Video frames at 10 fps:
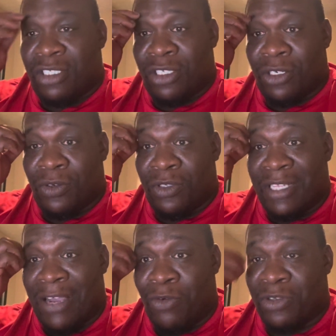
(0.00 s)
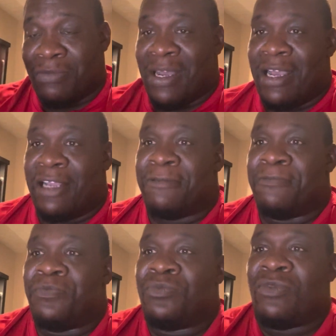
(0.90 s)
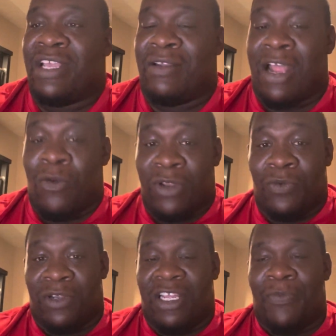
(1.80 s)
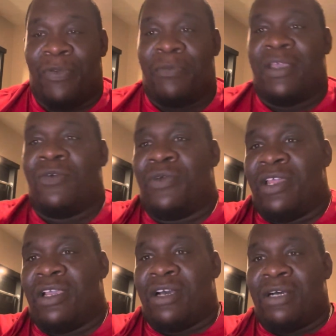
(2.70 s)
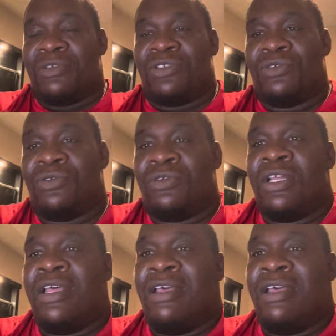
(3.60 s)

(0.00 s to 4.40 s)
So that was my thing that I really want to implement when it comes to